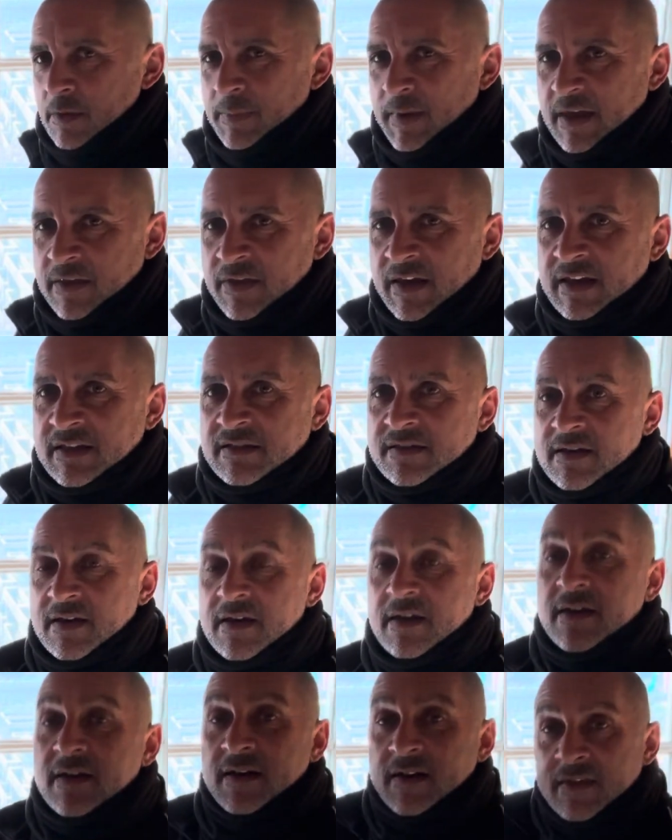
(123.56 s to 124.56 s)
bit of this,
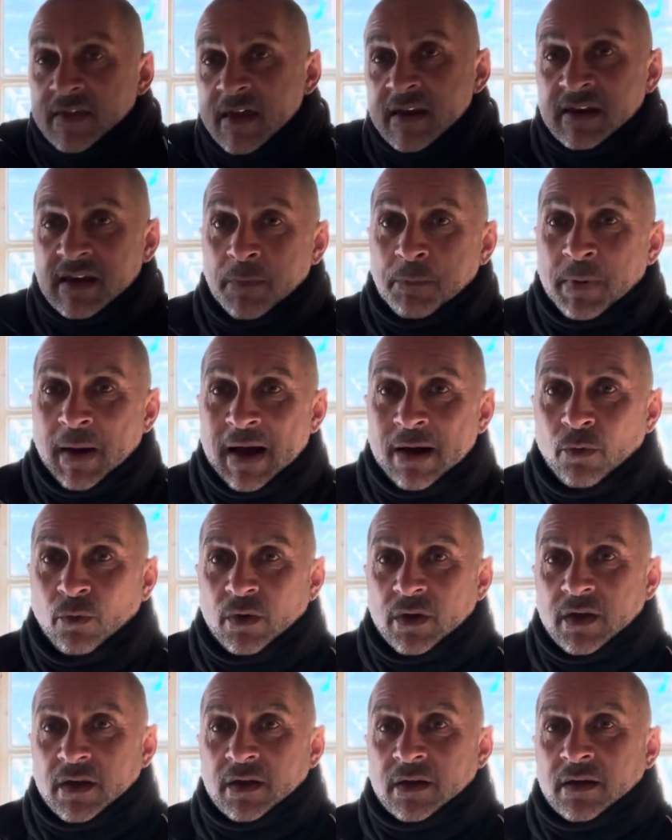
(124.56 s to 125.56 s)
then nip out
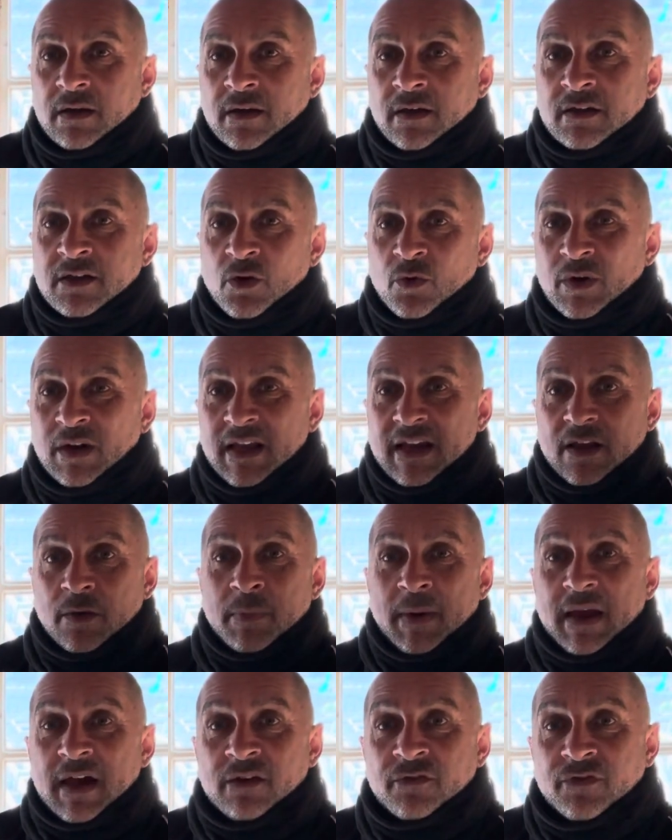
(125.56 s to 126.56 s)
and do a little
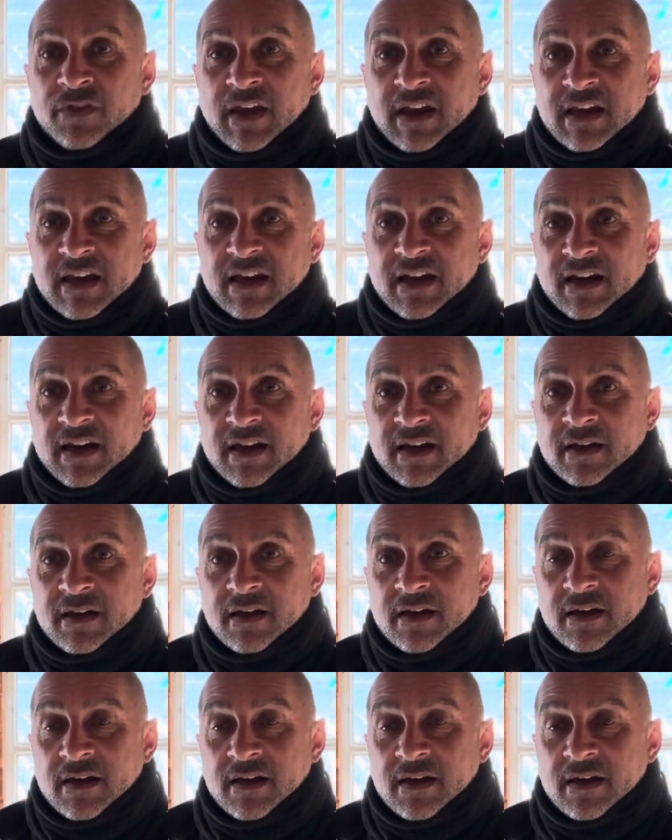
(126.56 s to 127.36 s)
bit of the